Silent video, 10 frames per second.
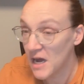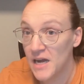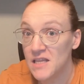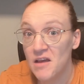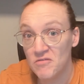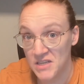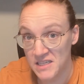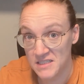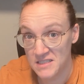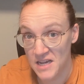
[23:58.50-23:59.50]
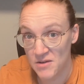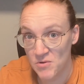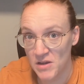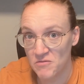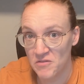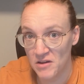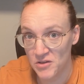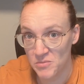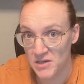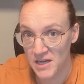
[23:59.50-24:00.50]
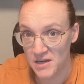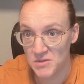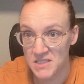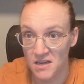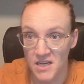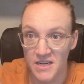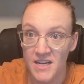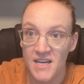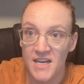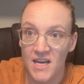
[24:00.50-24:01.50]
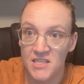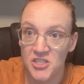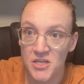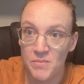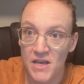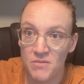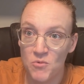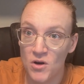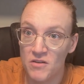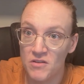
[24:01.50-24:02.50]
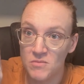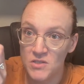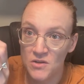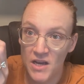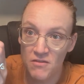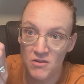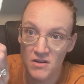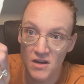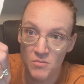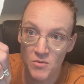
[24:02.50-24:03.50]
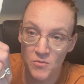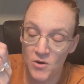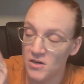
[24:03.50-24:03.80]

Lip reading: I love these, and went and found them on Amazon, and she made more of them. So I have a couple more